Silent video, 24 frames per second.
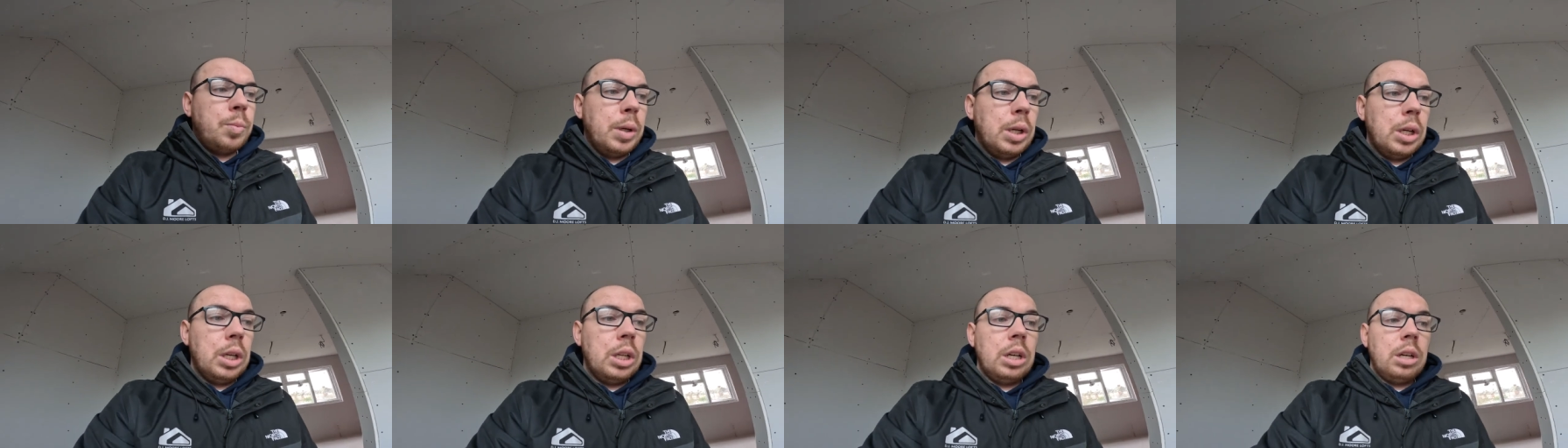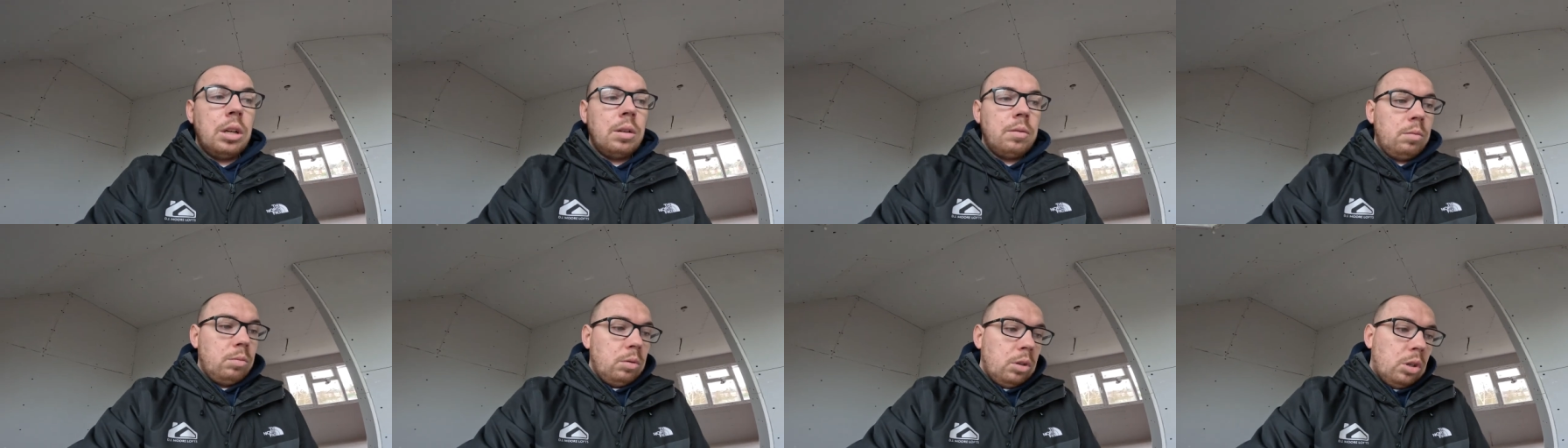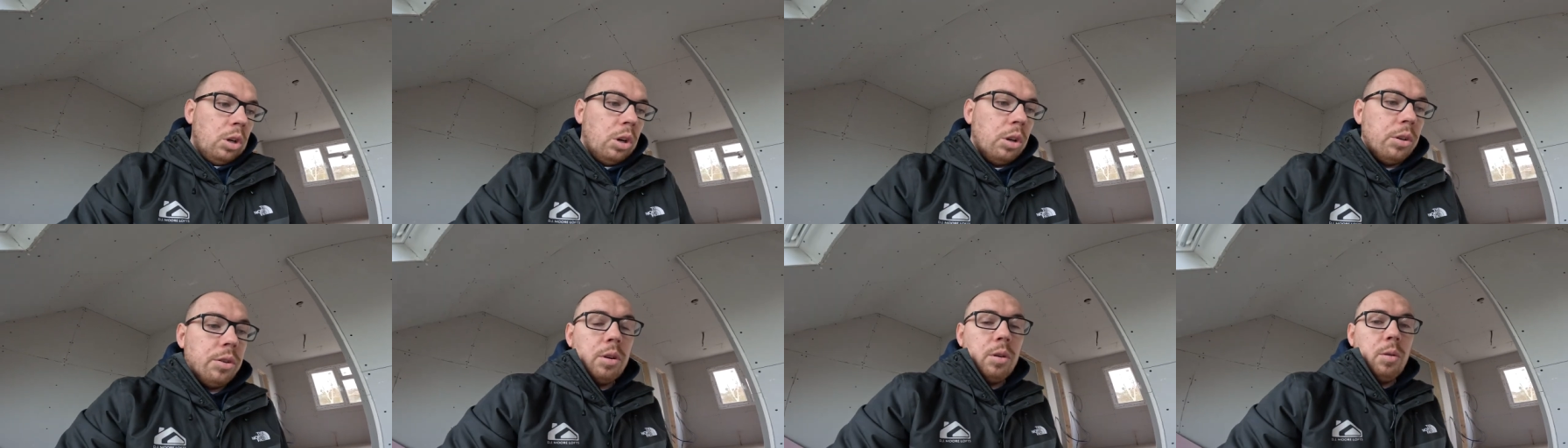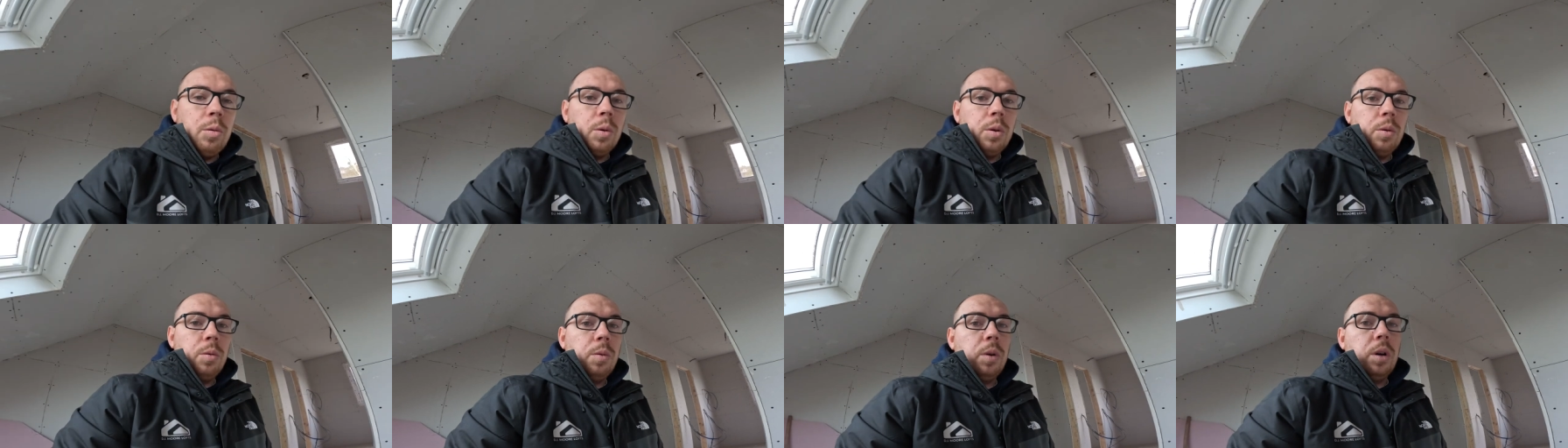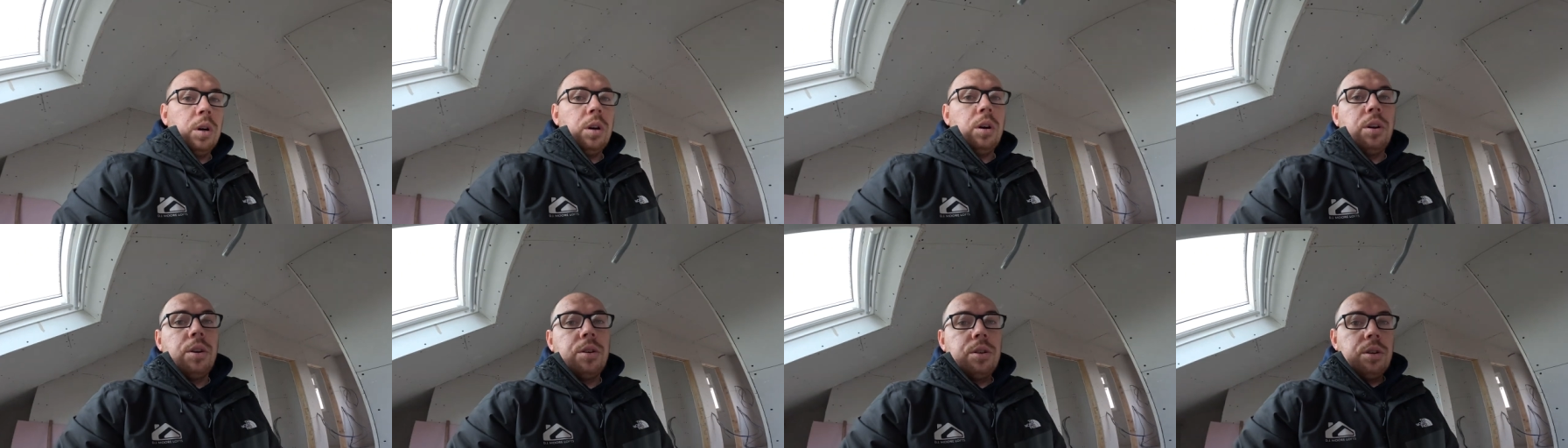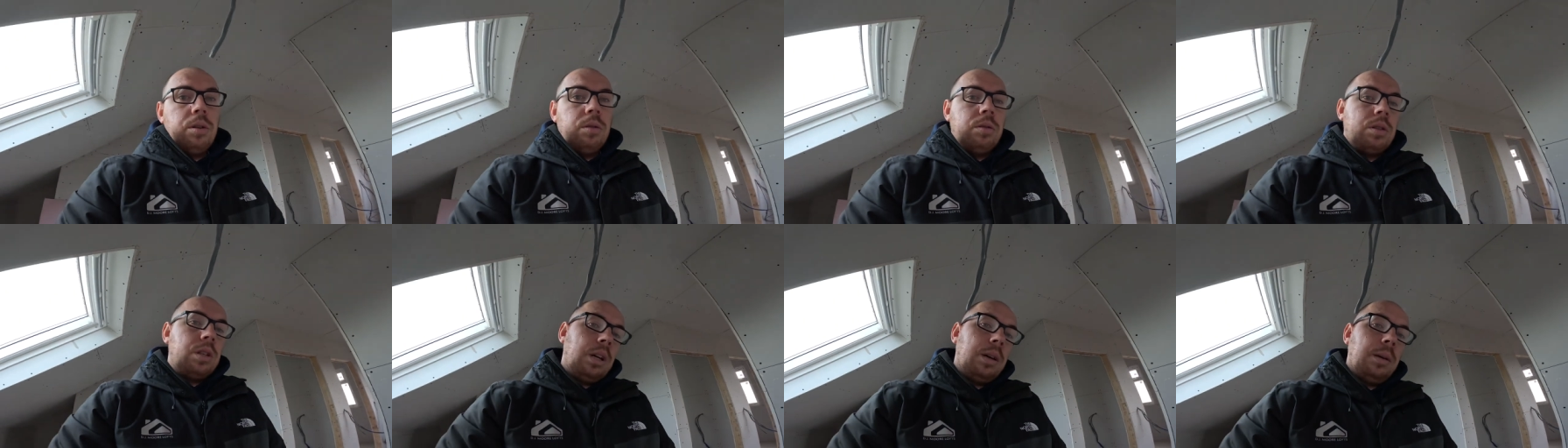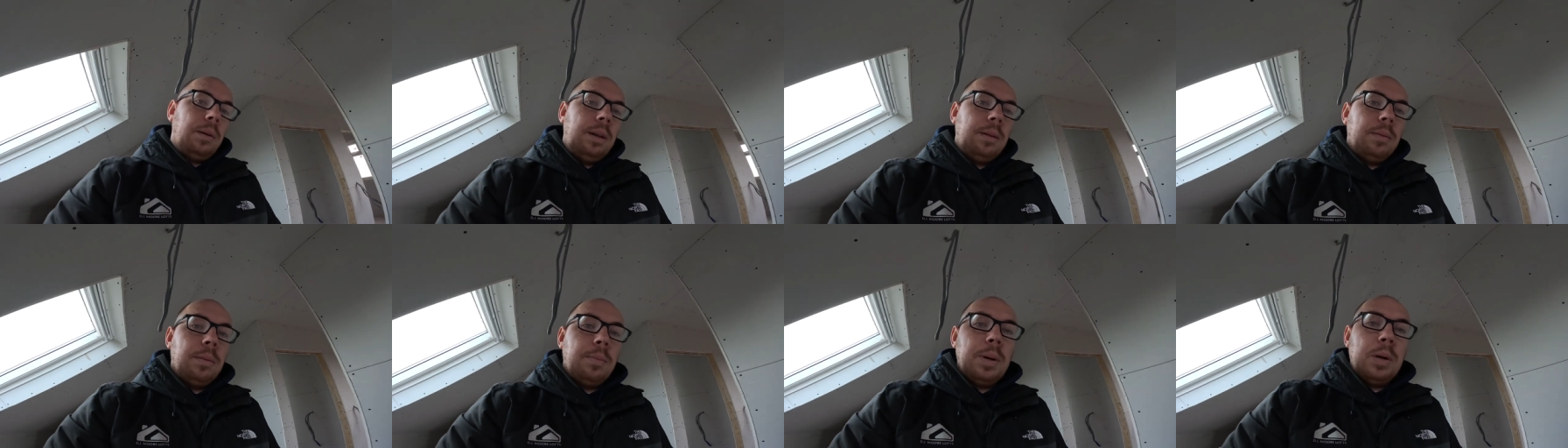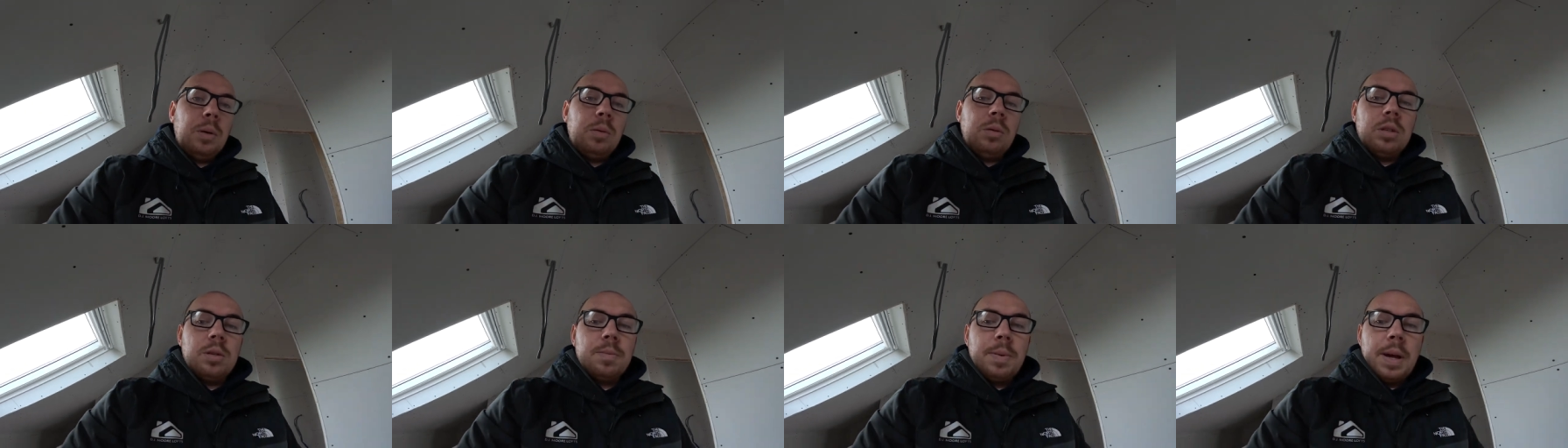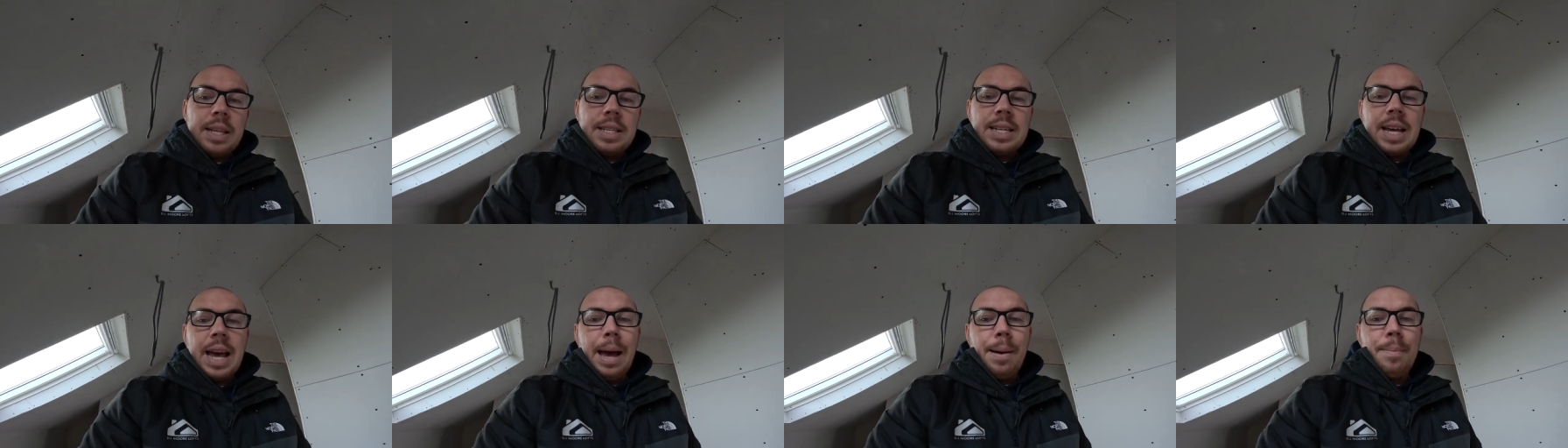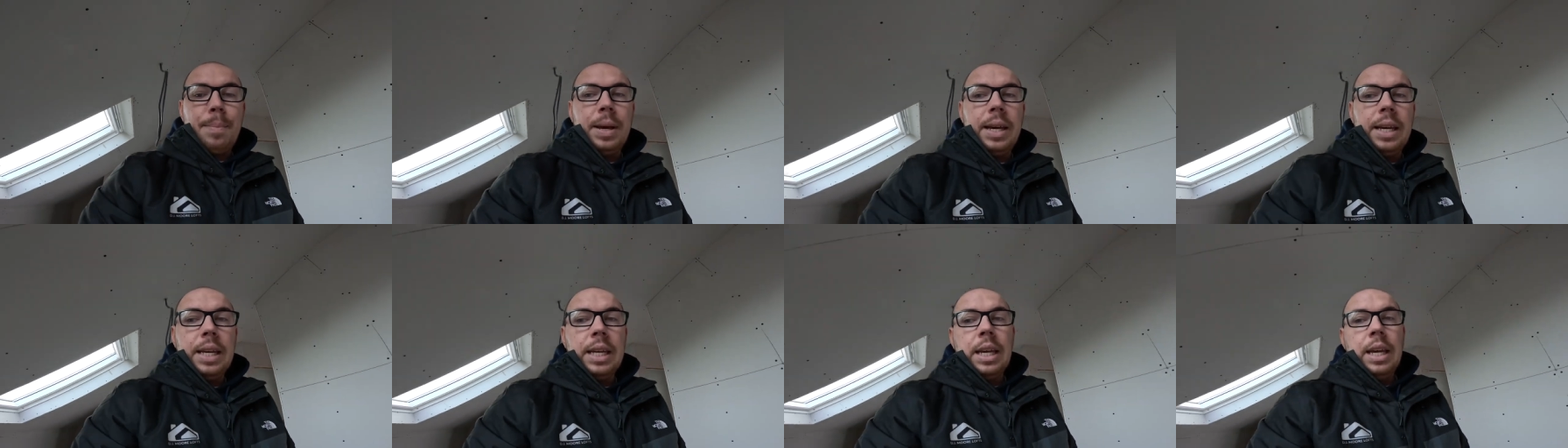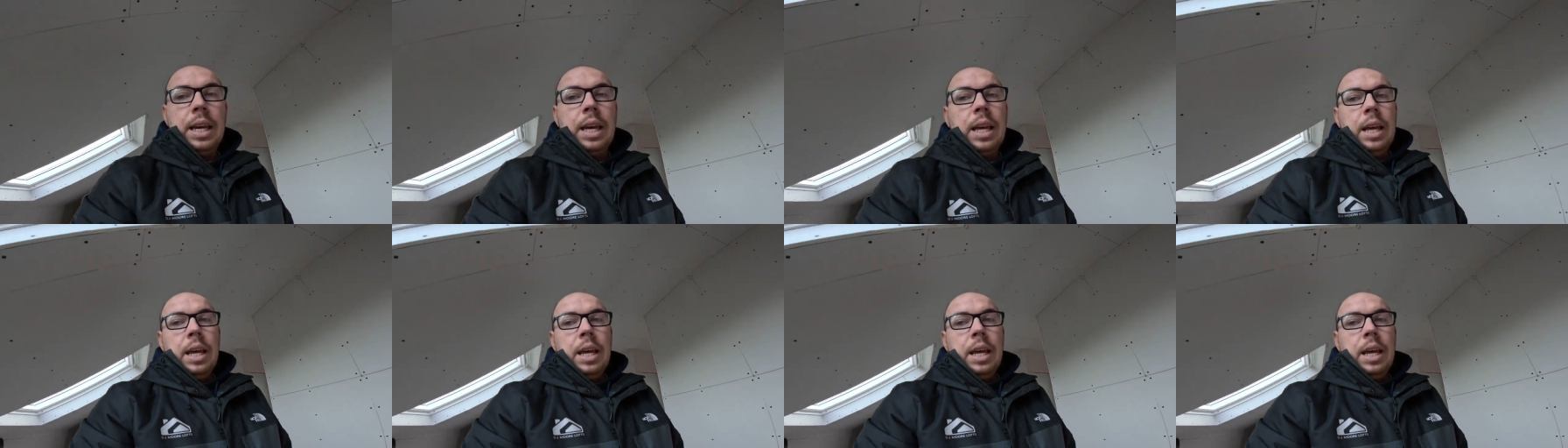But look, got to do what we've got to do to keep the building inspector happy.